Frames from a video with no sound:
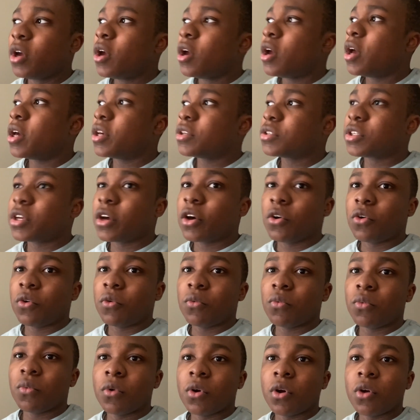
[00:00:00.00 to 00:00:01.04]
And
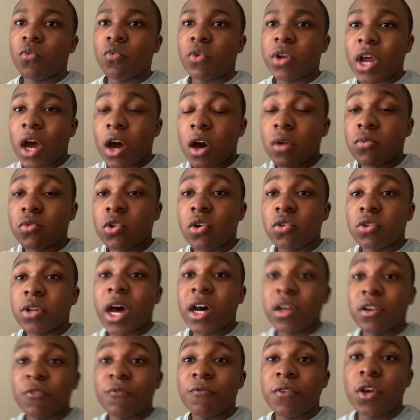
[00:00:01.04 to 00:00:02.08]
so when I upload a
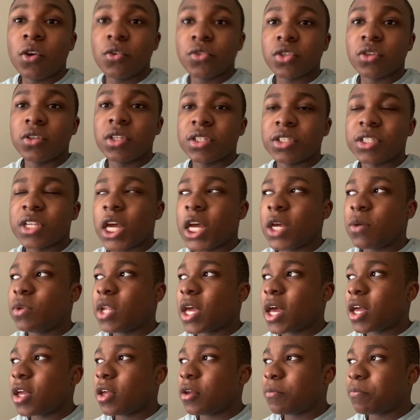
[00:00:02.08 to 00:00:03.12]
lot of fields on the same
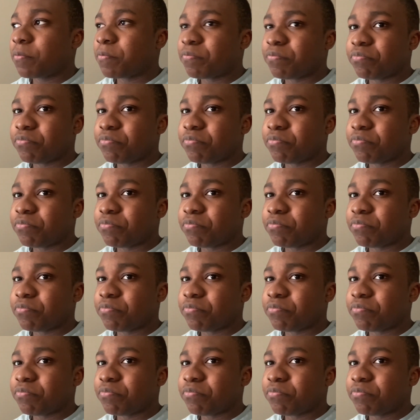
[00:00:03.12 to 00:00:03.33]
day,